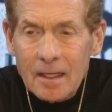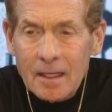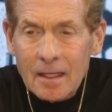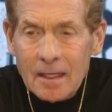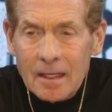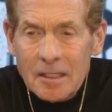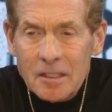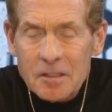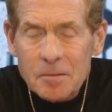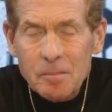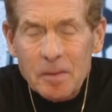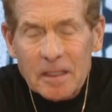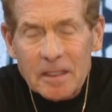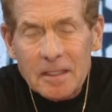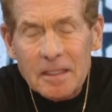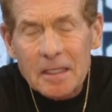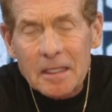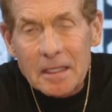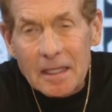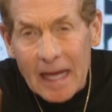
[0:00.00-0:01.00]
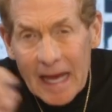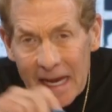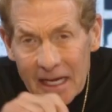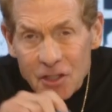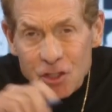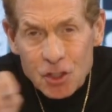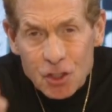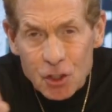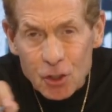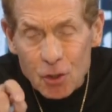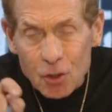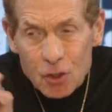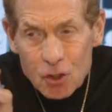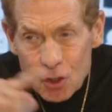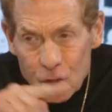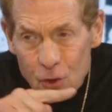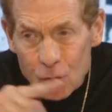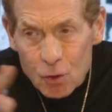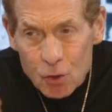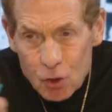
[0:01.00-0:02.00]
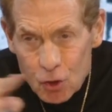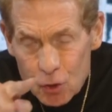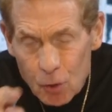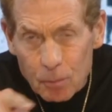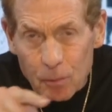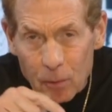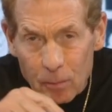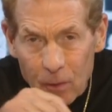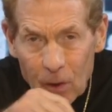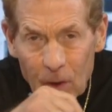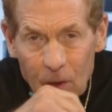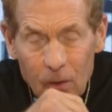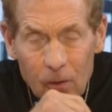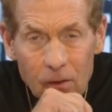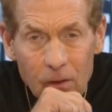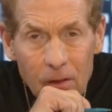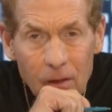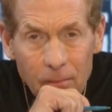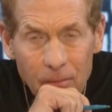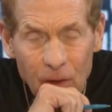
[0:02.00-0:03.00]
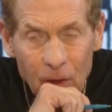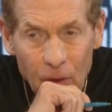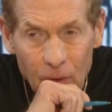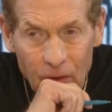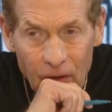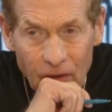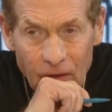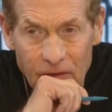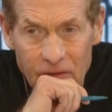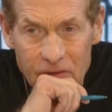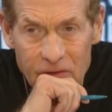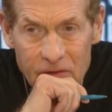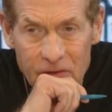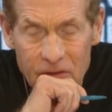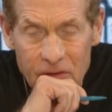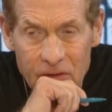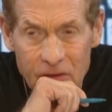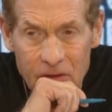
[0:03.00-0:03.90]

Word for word: He's beaten last year's 2 Super Bowl opponents,